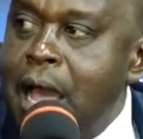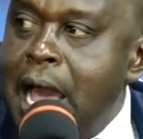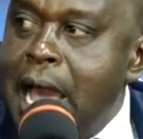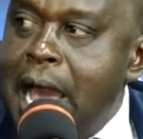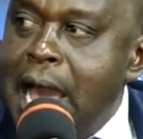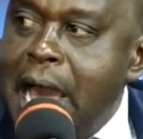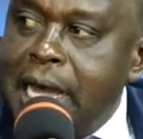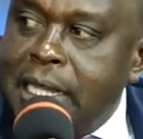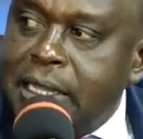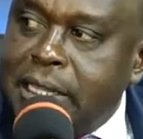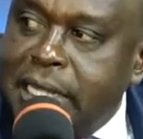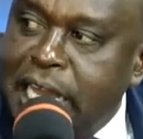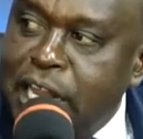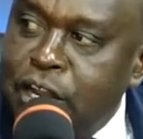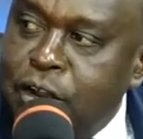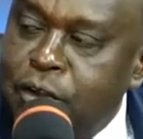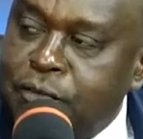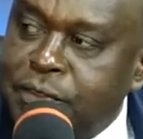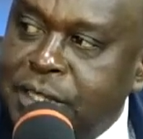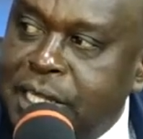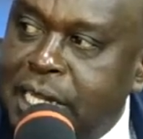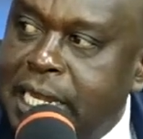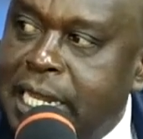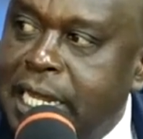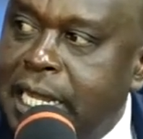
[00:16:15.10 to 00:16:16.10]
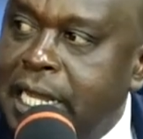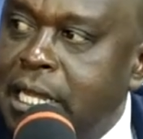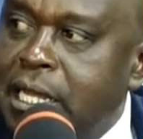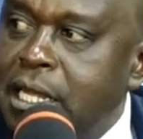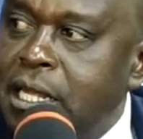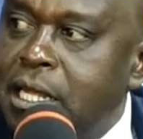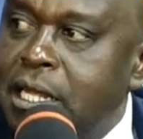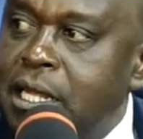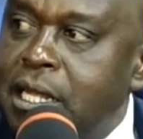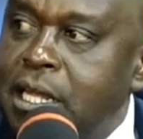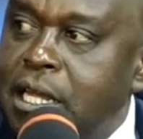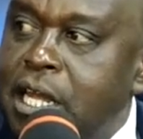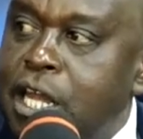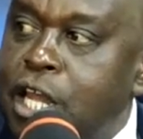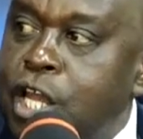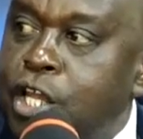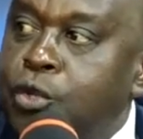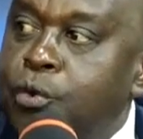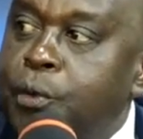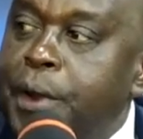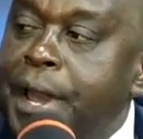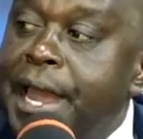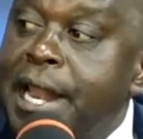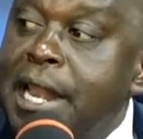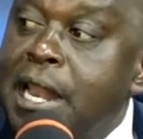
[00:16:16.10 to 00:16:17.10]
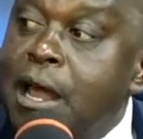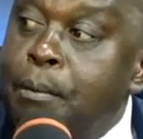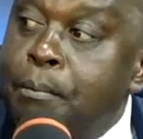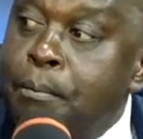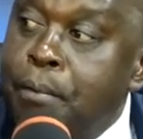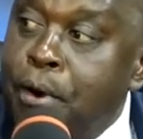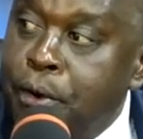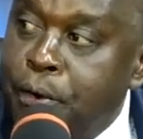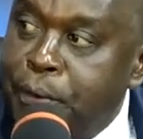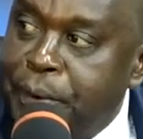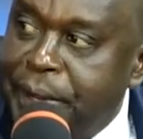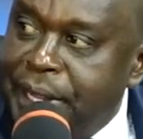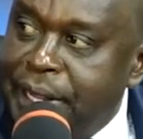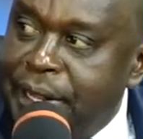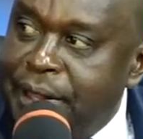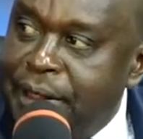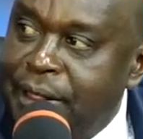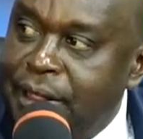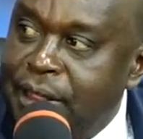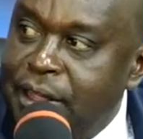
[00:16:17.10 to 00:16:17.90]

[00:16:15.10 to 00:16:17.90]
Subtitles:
At the end of the day, you end up borrowing.